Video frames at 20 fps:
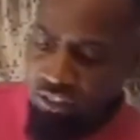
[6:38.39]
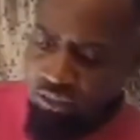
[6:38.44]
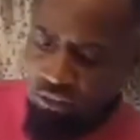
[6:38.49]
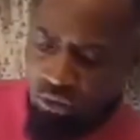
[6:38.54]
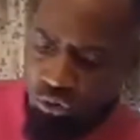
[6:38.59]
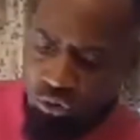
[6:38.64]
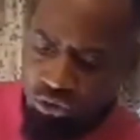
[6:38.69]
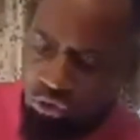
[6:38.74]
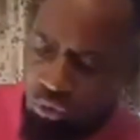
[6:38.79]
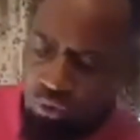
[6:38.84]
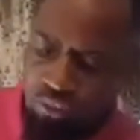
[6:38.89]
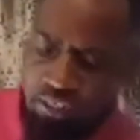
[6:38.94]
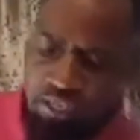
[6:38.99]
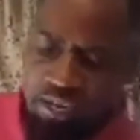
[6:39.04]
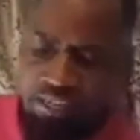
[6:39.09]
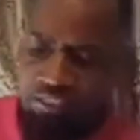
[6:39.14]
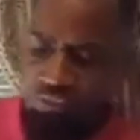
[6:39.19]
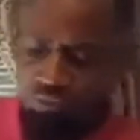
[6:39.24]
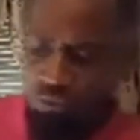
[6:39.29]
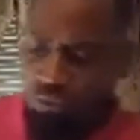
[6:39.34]
Luke
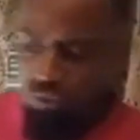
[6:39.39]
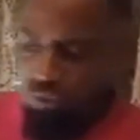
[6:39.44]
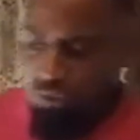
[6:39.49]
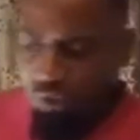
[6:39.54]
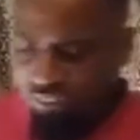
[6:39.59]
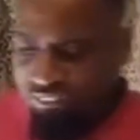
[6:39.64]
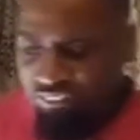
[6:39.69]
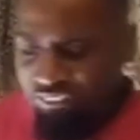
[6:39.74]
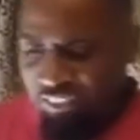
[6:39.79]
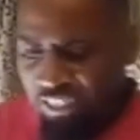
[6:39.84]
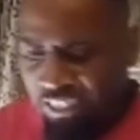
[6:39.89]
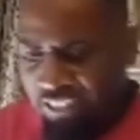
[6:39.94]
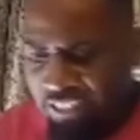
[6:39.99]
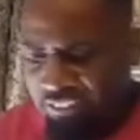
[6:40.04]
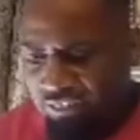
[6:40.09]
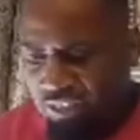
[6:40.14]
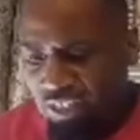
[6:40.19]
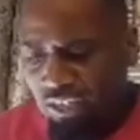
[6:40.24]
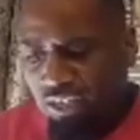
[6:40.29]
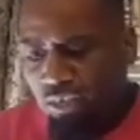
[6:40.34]
28, 21
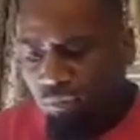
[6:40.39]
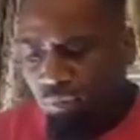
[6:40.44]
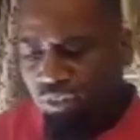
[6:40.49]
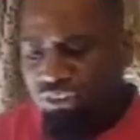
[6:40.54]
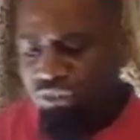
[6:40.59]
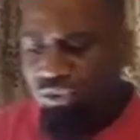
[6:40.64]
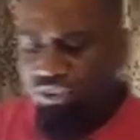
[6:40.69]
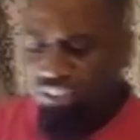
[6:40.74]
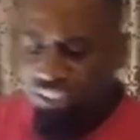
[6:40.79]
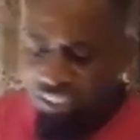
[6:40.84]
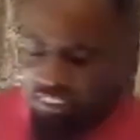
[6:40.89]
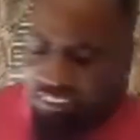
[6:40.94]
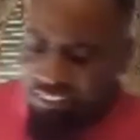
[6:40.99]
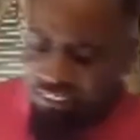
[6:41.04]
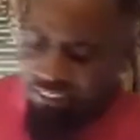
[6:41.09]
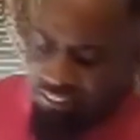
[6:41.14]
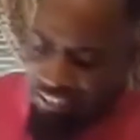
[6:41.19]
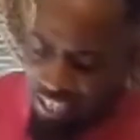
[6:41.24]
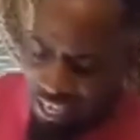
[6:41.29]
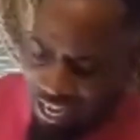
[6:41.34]
says, when you see
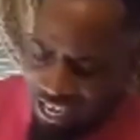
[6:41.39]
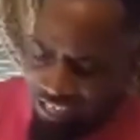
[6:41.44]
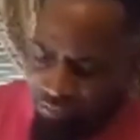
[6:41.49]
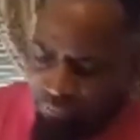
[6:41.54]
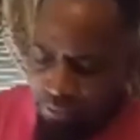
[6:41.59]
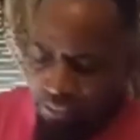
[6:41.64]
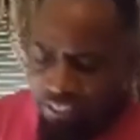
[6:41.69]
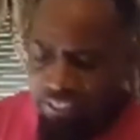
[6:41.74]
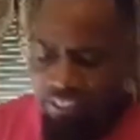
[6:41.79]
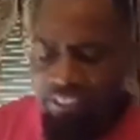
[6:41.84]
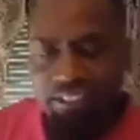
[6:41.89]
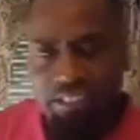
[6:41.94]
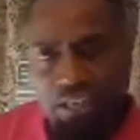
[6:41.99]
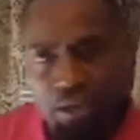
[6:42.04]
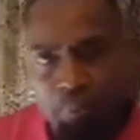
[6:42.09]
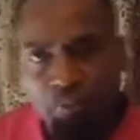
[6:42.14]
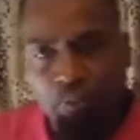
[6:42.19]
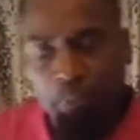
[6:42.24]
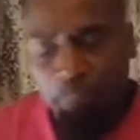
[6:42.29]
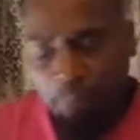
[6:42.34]
these signs begin to
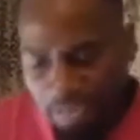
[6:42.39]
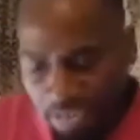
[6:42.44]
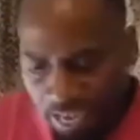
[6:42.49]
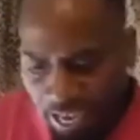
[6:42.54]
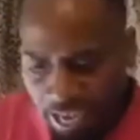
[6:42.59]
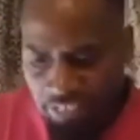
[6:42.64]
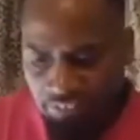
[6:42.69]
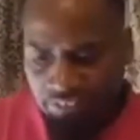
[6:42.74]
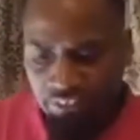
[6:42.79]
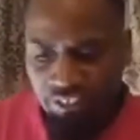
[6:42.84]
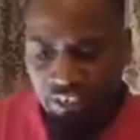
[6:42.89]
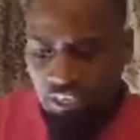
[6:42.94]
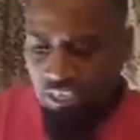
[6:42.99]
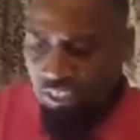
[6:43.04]
come to pass,